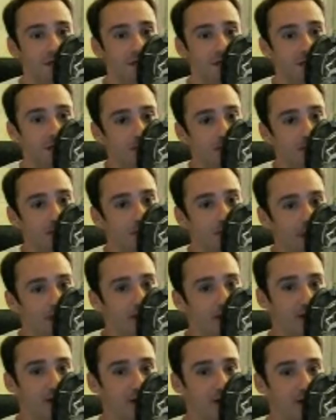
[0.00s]
to keep the
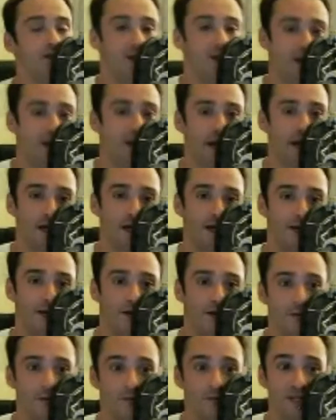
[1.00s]
lights on. To that end,
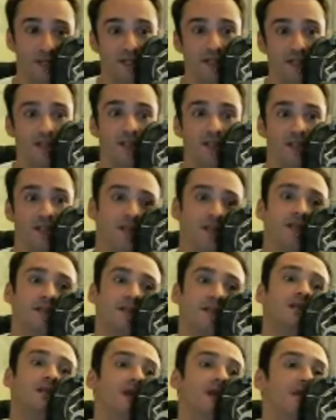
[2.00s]
other businesses could
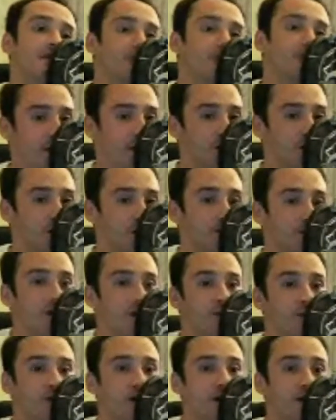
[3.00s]
easily take advantage of these
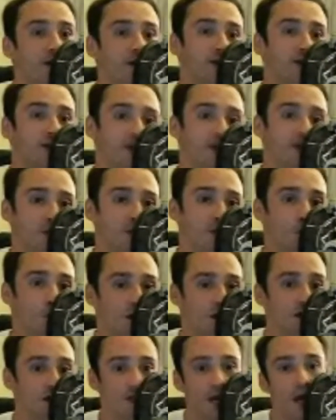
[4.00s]
precarious
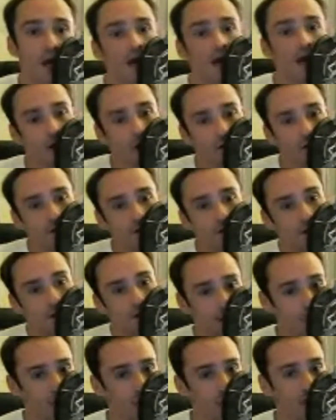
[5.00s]
situations and offer
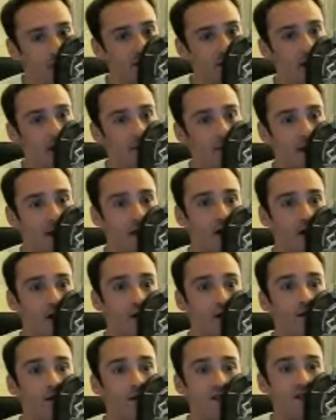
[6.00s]
solutions that might,
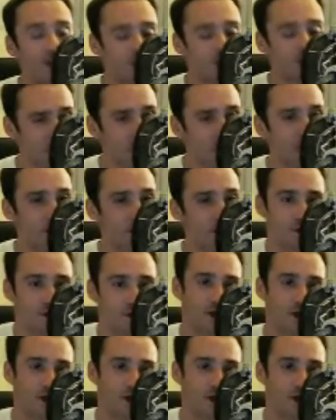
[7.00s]
on the surface, be